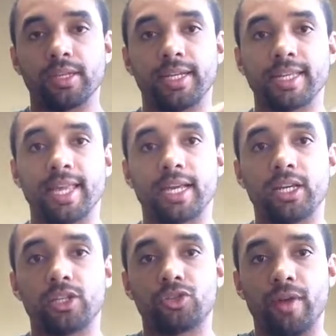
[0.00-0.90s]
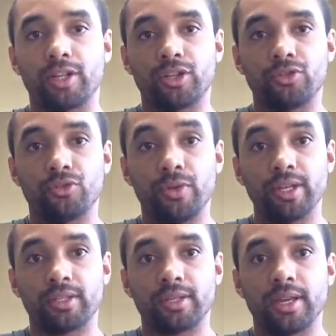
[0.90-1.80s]
to get that good stretch into the
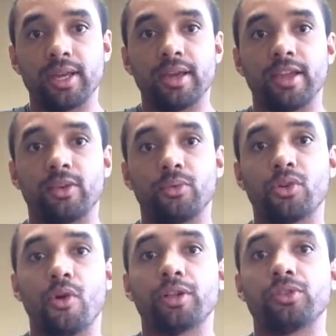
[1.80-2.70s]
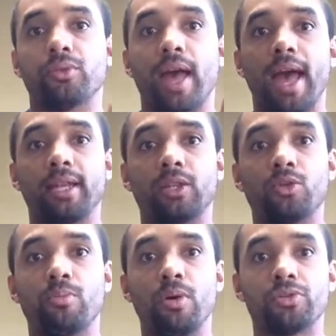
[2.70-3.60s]
wrist. And then we're going to add a
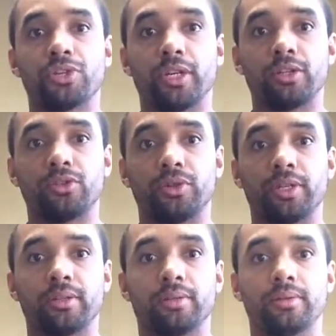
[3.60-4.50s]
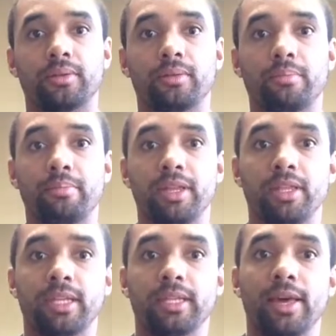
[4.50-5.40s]
little motion into it,
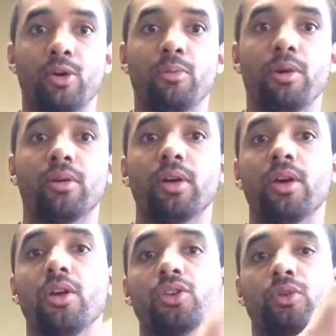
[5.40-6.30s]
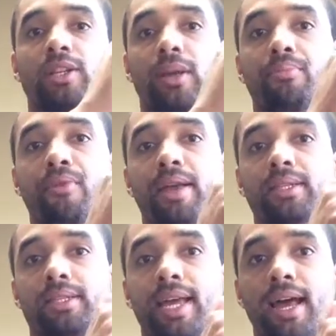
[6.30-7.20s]
bending the elbow. So as I
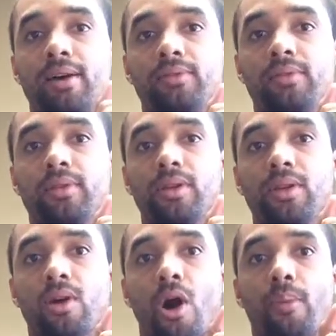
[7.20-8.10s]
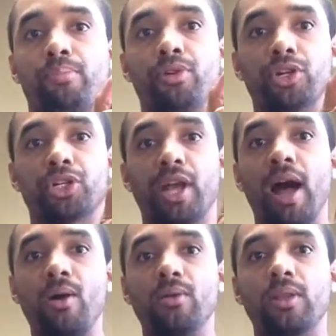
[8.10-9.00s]
press down, I'll push
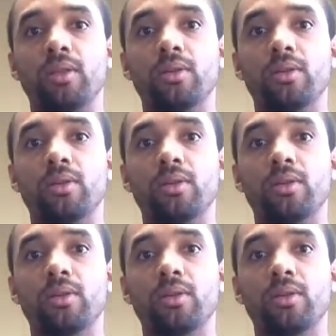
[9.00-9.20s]
out